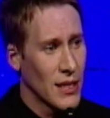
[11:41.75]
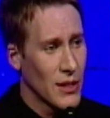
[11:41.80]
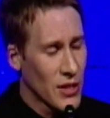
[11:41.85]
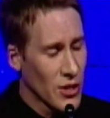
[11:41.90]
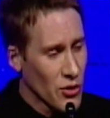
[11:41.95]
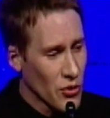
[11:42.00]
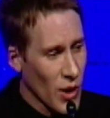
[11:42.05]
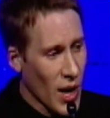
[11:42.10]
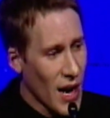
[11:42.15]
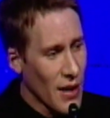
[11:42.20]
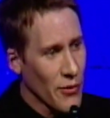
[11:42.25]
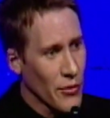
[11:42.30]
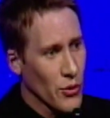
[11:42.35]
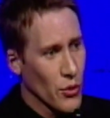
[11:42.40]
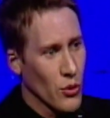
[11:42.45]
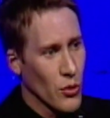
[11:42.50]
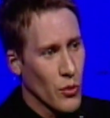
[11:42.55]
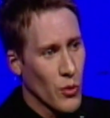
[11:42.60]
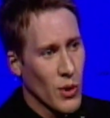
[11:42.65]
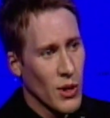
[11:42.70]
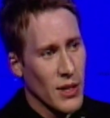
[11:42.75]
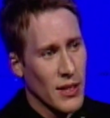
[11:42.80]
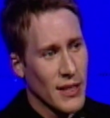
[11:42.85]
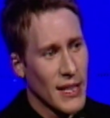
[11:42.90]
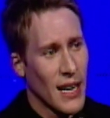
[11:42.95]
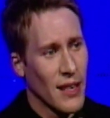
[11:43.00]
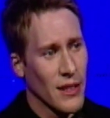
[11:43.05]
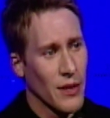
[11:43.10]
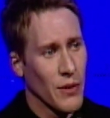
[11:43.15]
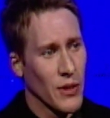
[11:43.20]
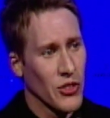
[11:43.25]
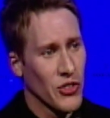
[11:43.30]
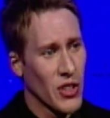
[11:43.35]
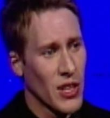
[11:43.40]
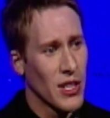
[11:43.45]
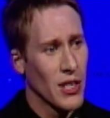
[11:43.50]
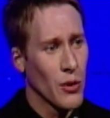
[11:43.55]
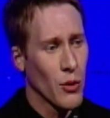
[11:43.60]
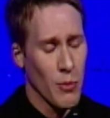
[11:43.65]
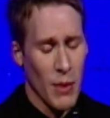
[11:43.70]
to drive through the woods down to
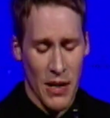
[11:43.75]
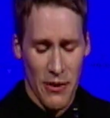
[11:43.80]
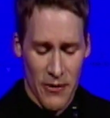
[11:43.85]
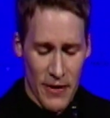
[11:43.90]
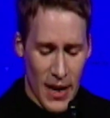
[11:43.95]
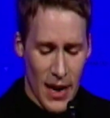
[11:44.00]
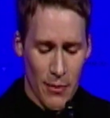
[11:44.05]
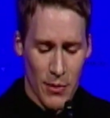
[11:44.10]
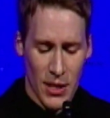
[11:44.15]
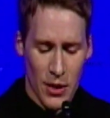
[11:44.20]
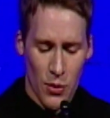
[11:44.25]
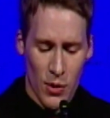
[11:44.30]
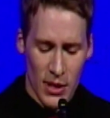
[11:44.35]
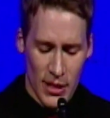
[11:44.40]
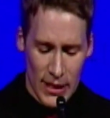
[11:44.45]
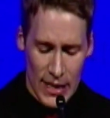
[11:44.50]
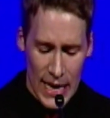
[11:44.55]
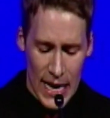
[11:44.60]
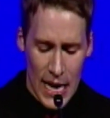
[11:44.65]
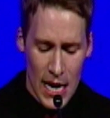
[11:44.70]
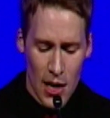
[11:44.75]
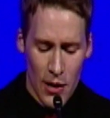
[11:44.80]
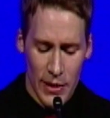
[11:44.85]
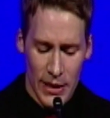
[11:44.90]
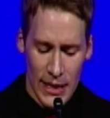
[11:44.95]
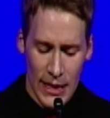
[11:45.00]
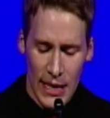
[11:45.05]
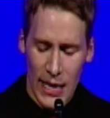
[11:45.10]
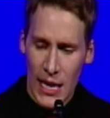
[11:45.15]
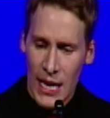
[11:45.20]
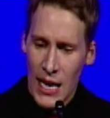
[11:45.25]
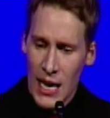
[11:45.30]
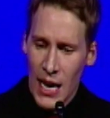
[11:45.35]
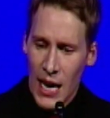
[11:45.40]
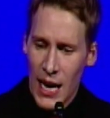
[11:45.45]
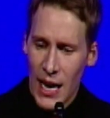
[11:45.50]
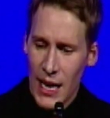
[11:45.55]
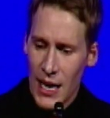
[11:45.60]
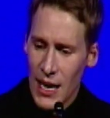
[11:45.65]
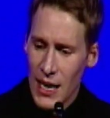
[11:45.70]
Virginia, where my family was now. And
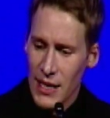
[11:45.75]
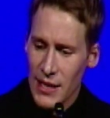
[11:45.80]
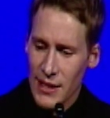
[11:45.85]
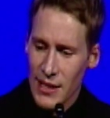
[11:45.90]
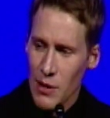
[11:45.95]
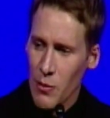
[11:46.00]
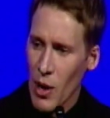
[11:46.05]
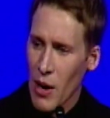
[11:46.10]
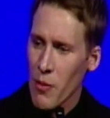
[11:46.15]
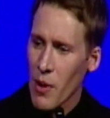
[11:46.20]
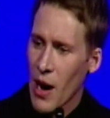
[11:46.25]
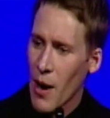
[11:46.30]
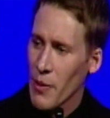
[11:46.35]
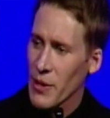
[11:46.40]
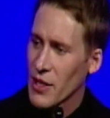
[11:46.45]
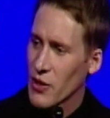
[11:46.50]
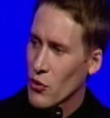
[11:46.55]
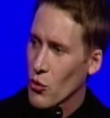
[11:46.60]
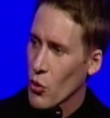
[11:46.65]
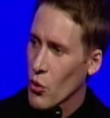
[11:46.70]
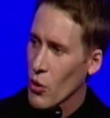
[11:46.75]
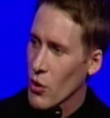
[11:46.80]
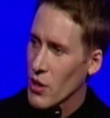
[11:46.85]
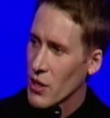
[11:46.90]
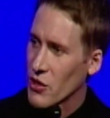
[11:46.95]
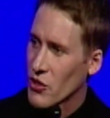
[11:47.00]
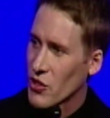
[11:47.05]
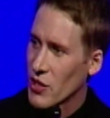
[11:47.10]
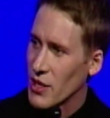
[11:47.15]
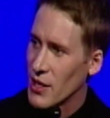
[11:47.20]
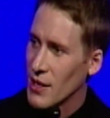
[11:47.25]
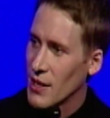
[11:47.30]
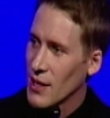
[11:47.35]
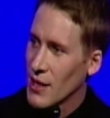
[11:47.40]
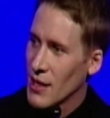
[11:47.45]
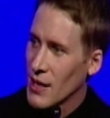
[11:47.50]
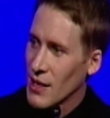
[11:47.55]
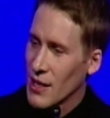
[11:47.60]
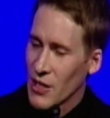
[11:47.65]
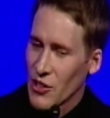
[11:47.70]
I see my mom at the door, and she
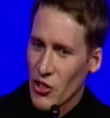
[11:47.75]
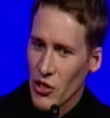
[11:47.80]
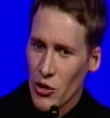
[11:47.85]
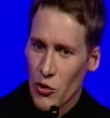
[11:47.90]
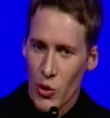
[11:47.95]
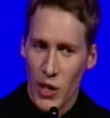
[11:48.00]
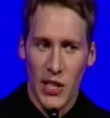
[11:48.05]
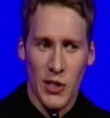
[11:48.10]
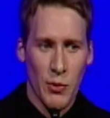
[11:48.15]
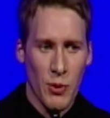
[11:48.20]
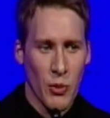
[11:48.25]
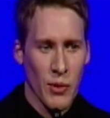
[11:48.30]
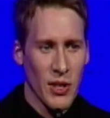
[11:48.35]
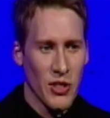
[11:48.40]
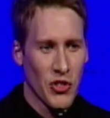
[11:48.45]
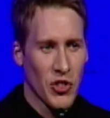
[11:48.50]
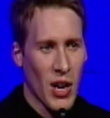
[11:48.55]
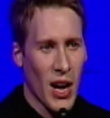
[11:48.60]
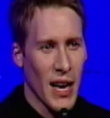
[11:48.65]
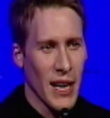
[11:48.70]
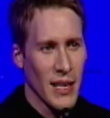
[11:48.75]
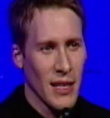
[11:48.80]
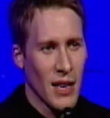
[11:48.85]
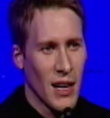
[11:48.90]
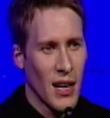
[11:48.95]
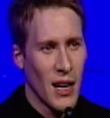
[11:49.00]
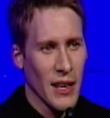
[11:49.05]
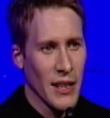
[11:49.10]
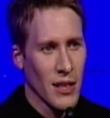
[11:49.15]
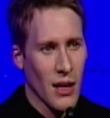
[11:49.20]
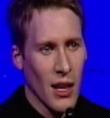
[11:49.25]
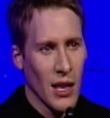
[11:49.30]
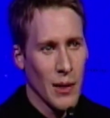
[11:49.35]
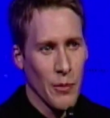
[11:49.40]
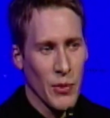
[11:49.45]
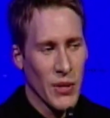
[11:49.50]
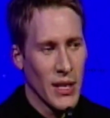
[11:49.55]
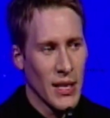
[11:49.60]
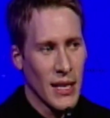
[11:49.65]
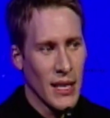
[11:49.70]
greets me with a giant hug, and all I'm
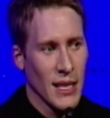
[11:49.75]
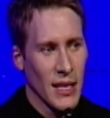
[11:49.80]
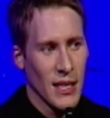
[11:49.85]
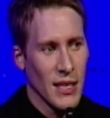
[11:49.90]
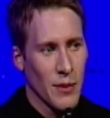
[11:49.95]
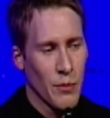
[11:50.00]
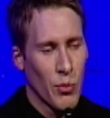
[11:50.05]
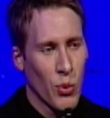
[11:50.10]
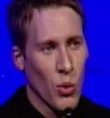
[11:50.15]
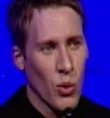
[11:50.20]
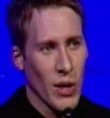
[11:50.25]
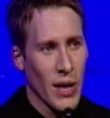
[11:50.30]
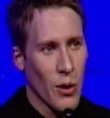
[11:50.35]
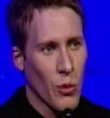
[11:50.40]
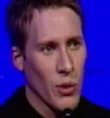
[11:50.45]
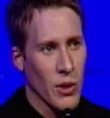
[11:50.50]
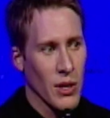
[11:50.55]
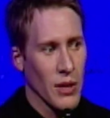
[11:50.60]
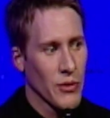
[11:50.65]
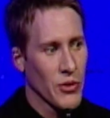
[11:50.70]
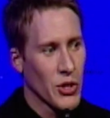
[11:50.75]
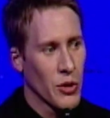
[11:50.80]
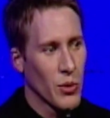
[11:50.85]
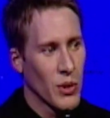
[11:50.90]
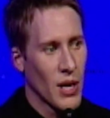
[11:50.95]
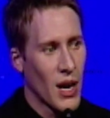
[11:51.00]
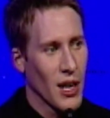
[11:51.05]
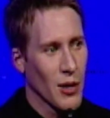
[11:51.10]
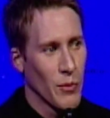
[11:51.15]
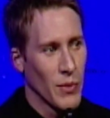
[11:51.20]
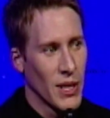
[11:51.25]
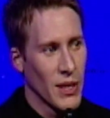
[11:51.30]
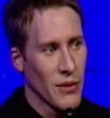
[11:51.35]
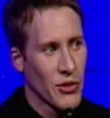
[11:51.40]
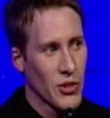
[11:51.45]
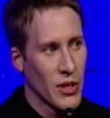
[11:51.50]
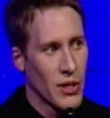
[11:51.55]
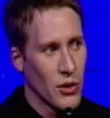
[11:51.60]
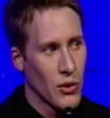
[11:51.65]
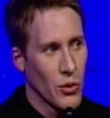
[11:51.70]
thinking is, boy, I wonder if she would hug me if
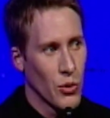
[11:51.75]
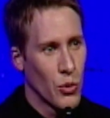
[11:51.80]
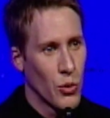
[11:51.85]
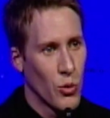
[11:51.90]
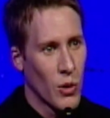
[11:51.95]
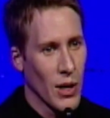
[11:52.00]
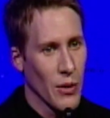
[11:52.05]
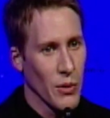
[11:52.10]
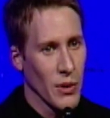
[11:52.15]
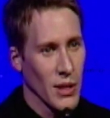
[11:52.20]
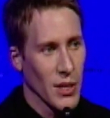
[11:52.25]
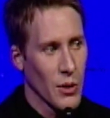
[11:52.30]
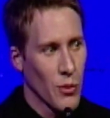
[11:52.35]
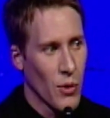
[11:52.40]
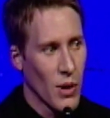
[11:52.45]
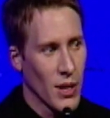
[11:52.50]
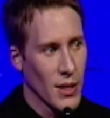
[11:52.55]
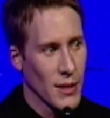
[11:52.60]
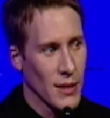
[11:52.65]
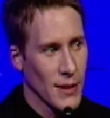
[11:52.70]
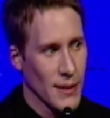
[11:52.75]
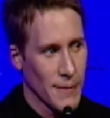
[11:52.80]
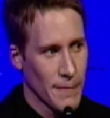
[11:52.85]
she knew who I really was.